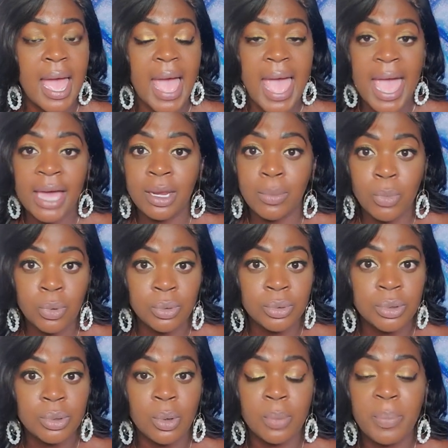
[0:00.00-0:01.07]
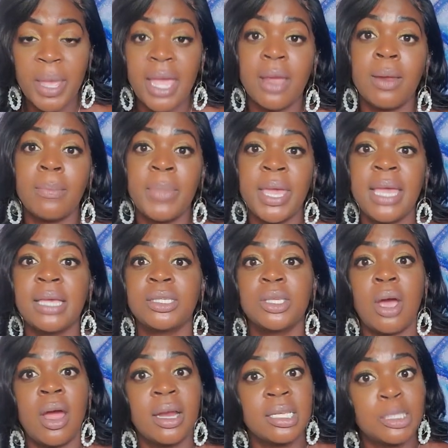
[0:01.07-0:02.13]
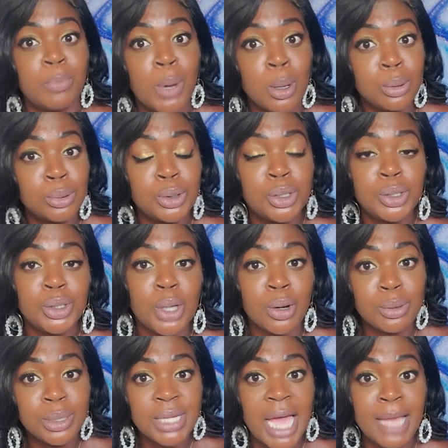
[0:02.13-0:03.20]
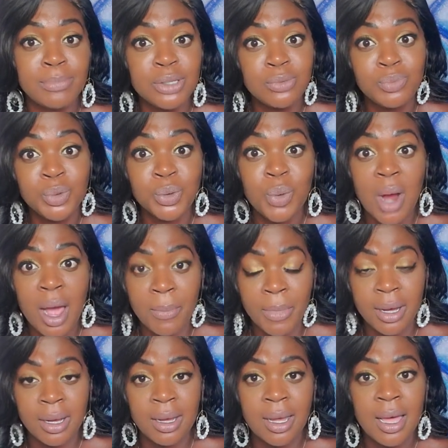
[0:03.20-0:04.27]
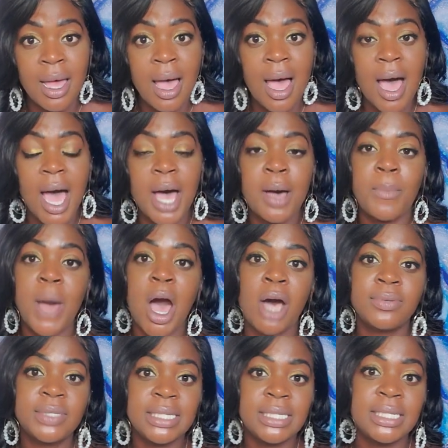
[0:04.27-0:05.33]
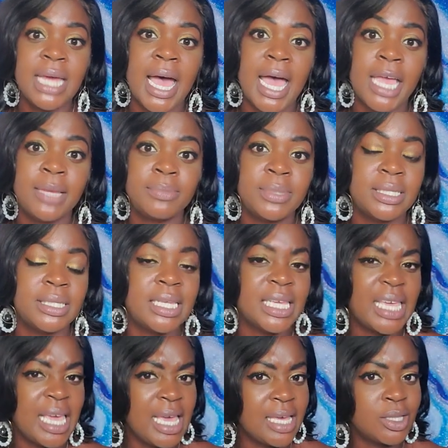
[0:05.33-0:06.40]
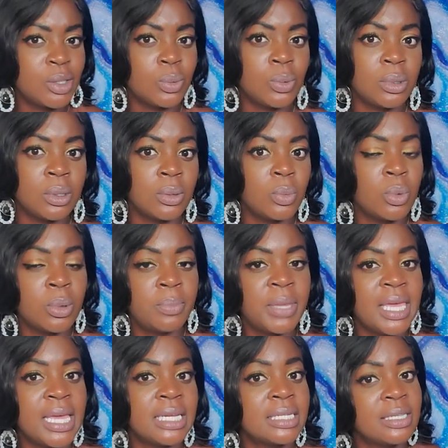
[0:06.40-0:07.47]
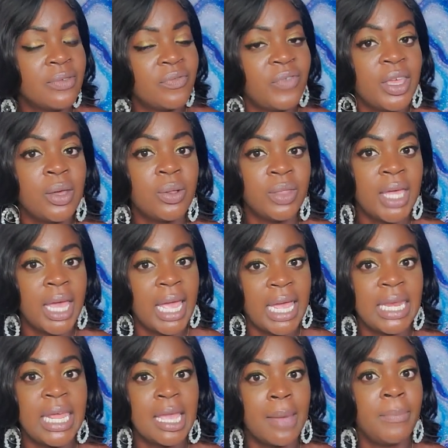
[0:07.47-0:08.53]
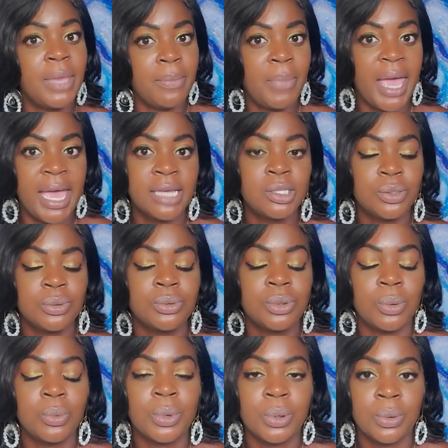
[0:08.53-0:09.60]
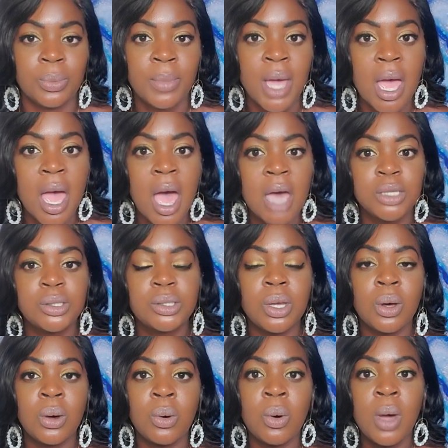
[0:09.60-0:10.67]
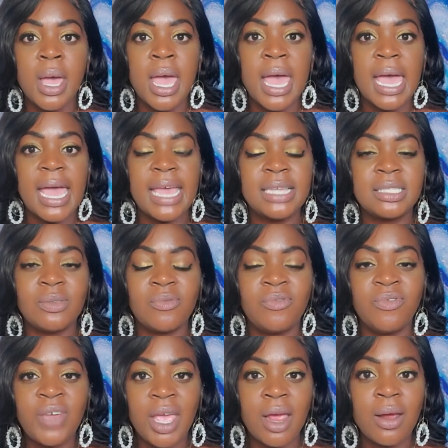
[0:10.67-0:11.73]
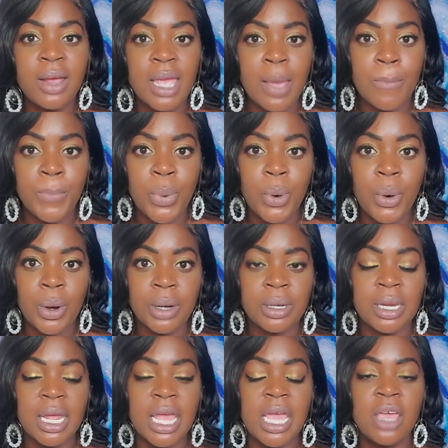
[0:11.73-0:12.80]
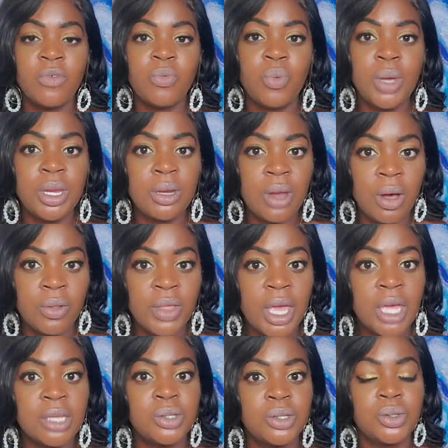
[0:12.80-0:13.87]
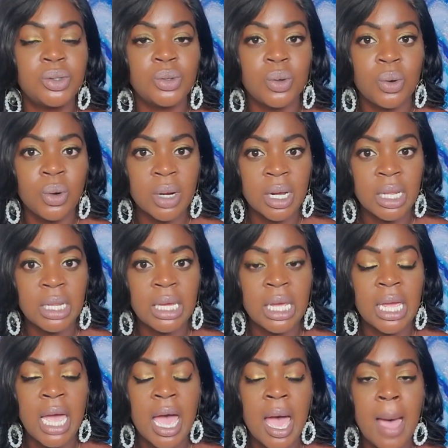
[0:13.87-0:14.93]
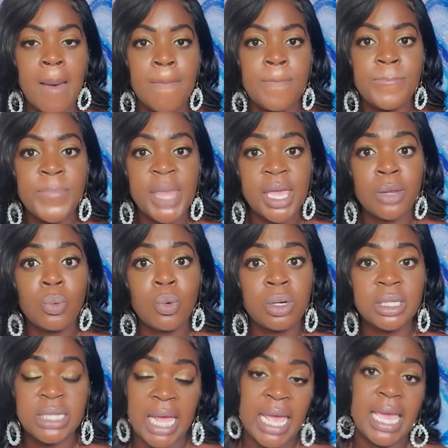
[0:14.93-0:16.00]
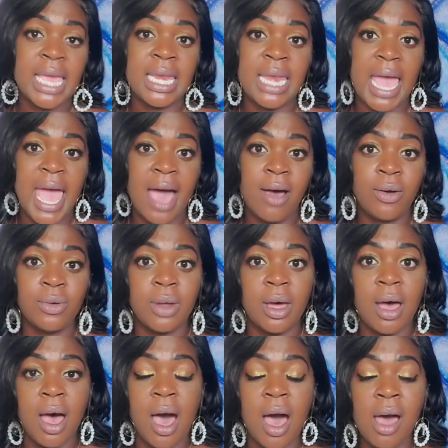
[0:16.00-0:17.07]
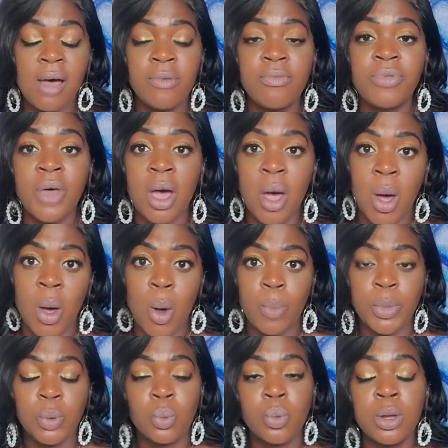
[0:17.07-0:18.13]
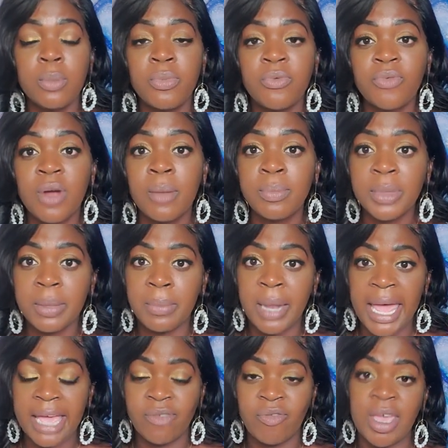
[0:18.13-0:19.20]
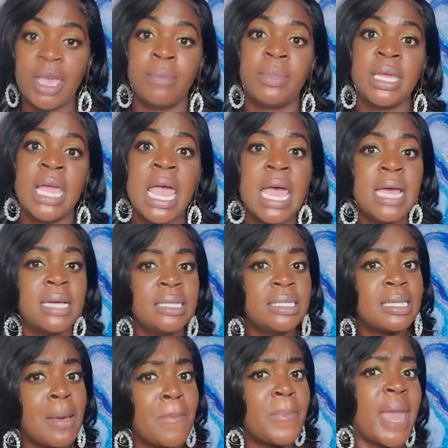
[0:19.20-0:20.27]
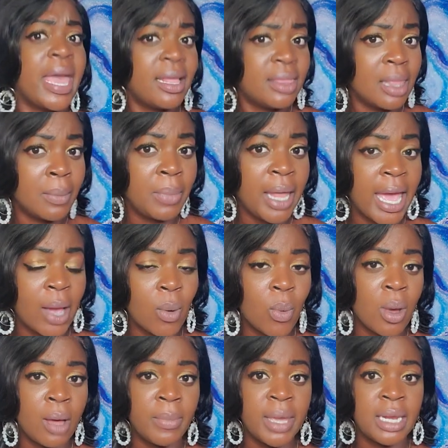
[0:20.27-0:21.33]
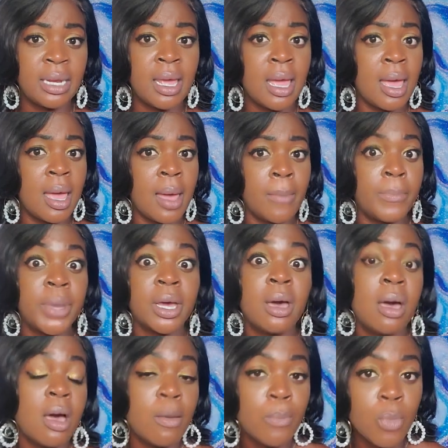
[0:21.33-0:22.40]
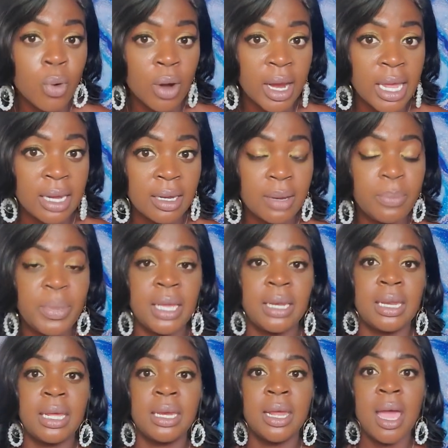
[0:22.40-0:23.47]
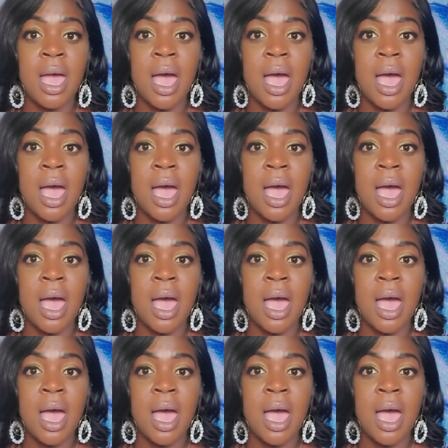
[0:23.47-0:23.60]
animals or parent beings are exposed to certain types of trauma, oftentimes the kids will begin to feel that, and it can be passed through the womb. So it's very important, if we know that historically men were taken out of the home and ripped from the black family to make the black woman become more independent,